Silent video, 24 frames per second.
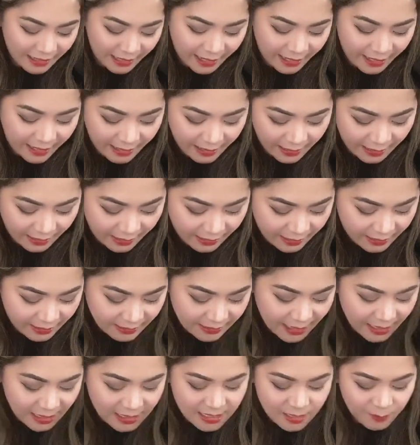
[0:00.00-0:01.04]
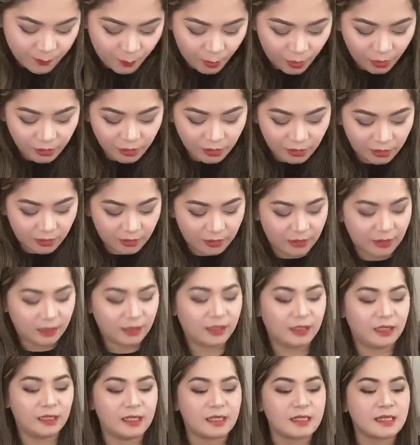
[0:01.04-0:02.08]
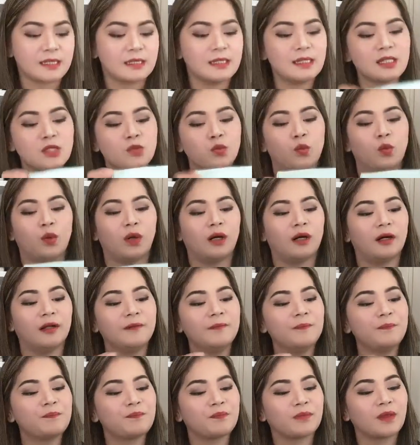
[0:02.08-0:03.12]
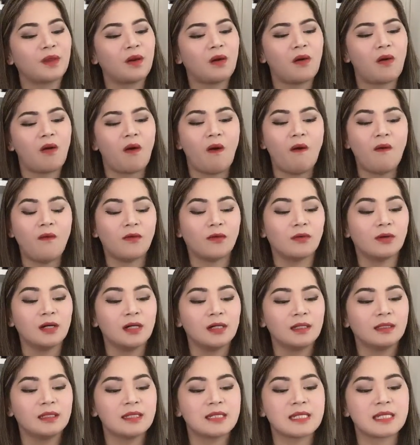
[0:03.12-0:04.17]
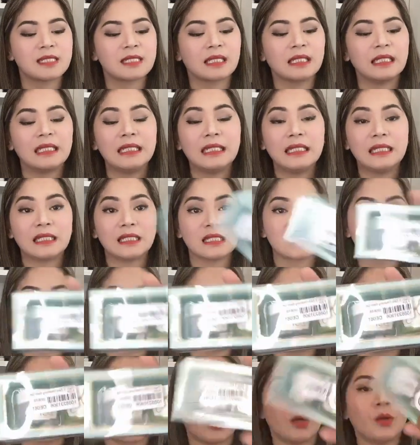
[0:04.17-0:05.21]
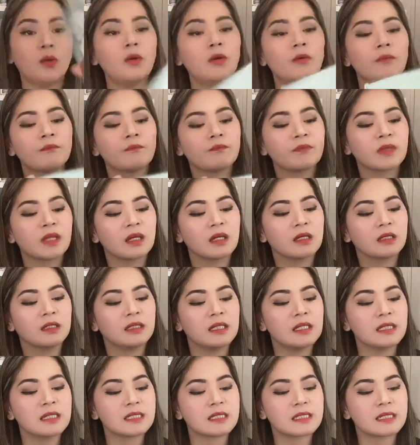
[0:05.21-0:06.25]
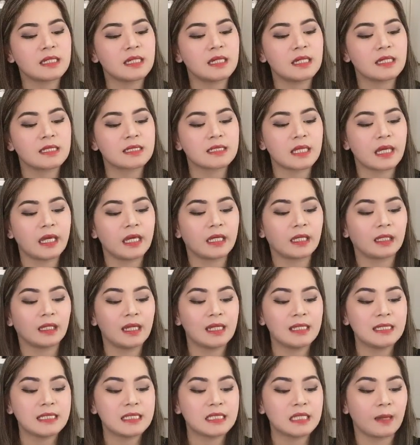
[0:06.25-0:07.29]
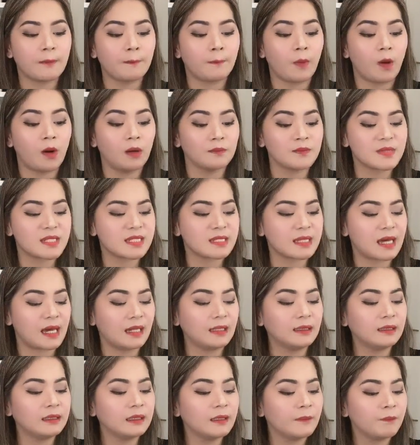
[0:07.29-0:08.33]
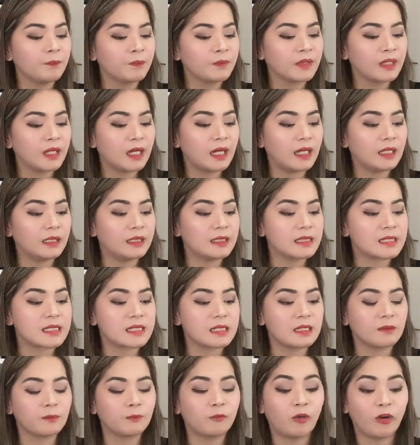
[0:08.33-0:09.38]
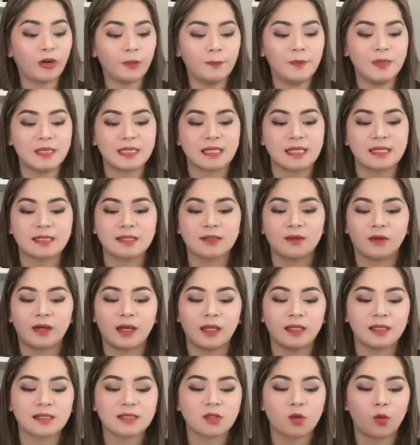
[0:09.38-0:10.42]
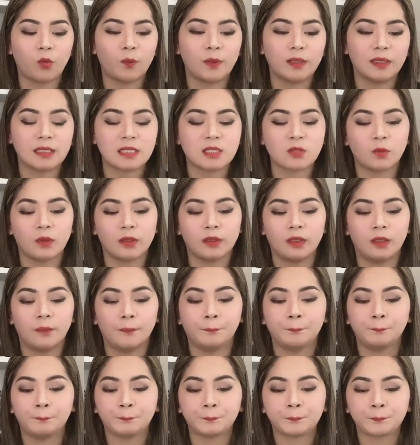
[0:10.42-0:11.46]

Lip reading: And the next product is this one. Oh, this is Clean It Zero. This is a cleansing balm set, and it's in 4 pieces. Okay, let's open this one up.